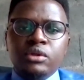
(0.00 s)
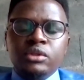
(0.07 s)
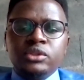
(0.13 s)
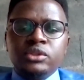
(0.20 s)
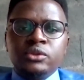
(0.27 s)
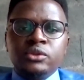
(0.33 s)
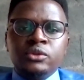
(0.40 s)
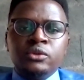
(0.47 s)

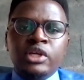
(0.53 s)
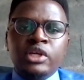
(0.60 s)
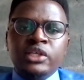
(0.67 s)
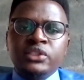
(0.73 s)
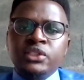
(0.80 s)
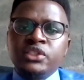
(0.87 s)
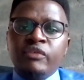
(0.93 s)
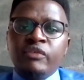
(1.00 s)
So
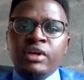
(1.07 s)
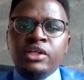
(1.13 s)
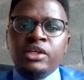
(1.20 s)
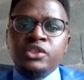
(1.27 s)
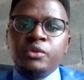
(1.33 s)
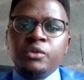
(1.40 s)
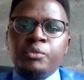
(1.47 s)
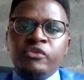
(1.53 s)
licensed
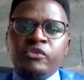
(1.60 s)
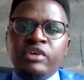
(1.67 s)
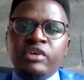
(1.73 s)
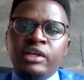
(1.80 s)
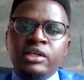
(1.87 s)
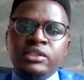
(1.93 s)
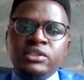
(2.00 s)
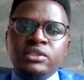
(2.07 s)
financial
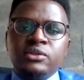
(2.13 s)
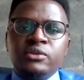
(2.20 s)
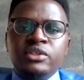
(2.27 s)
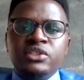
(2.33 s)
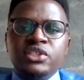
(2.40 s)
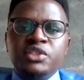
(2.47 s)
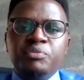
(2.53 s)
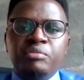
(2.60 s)
providers, so
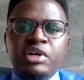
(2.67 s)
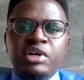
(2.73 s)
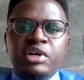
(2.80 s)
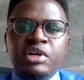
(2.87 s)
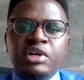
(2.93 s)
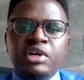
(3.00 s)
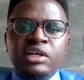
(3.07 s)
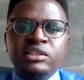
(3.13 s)
this is
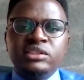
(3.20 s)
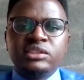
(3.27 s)
banks,